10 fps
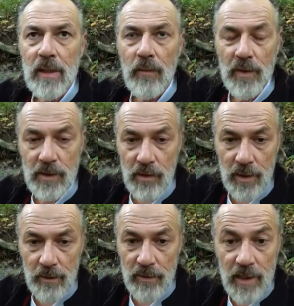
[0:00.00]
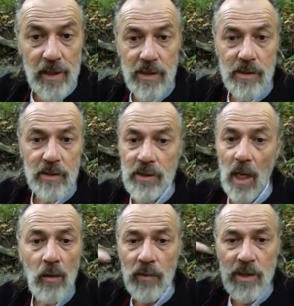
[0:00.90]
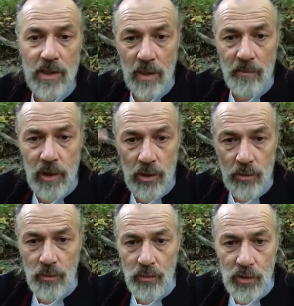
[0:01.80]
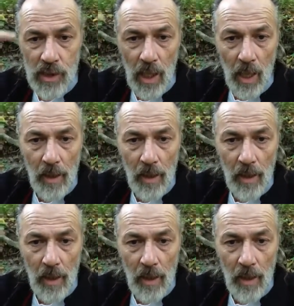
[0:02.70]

What triggered this? There's always a muse,